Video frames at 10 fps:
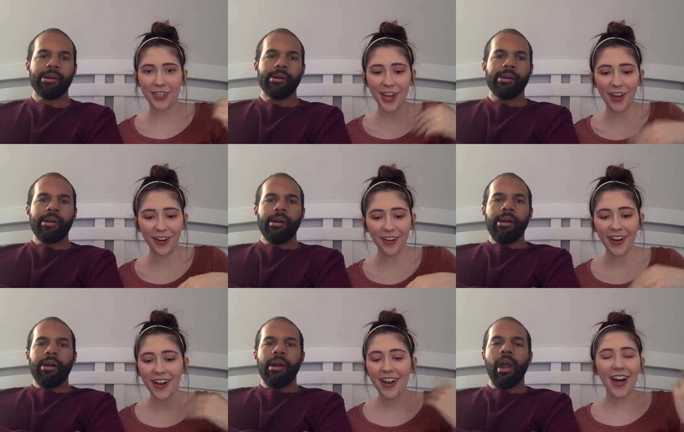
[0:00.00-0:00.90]
Speaker 1: So
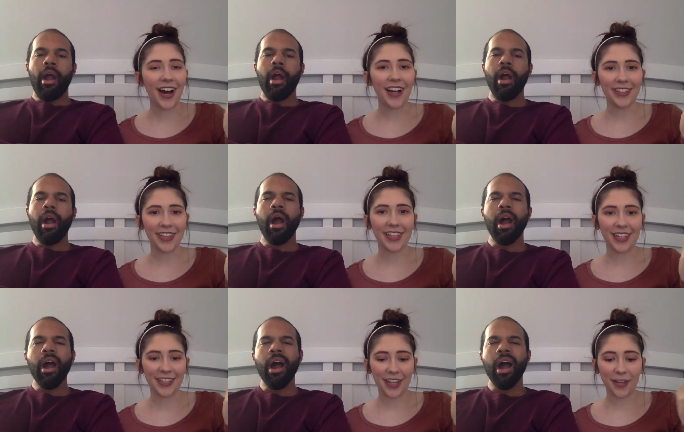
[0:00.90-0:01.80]
I like
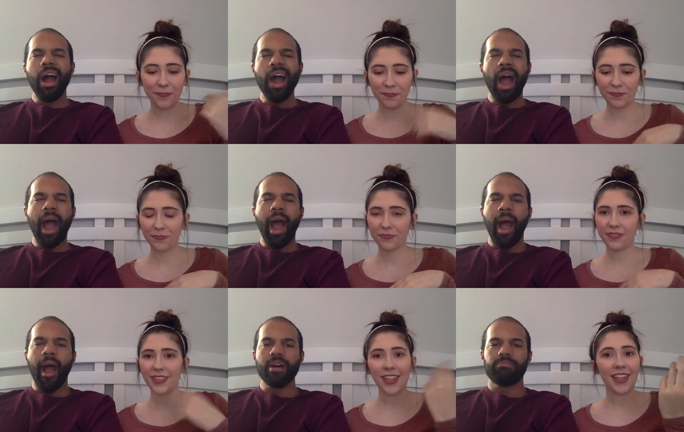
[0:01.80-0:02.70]
that name.
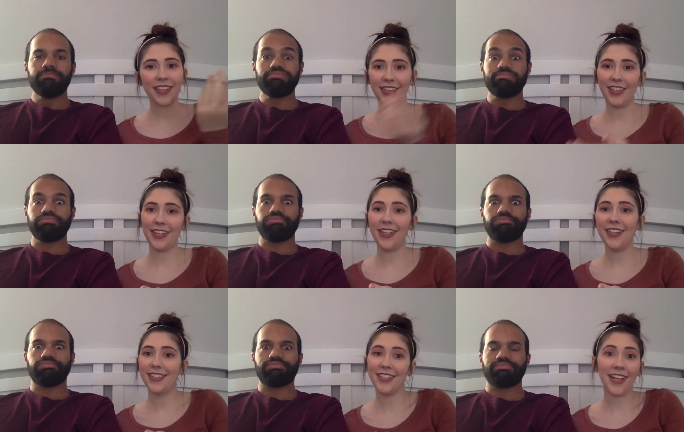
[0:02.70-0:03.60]
He
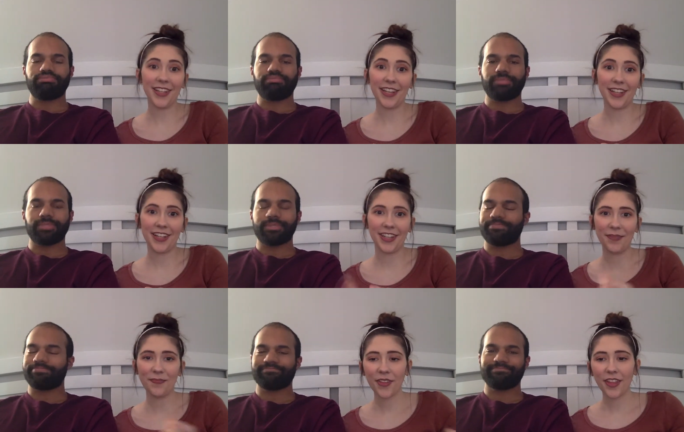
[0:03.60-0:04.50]
does not like that
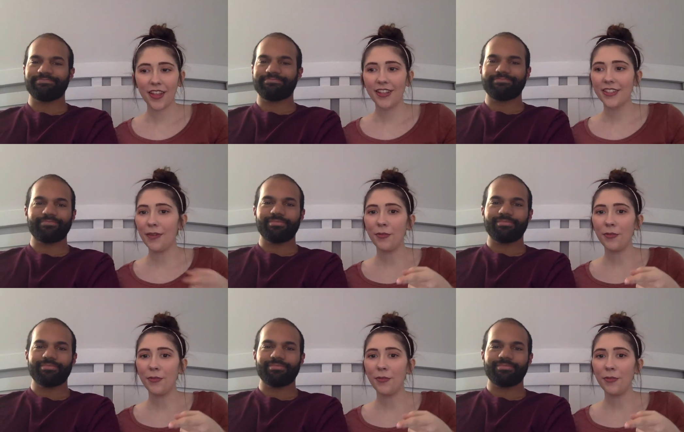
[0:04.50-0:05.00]
name. Stop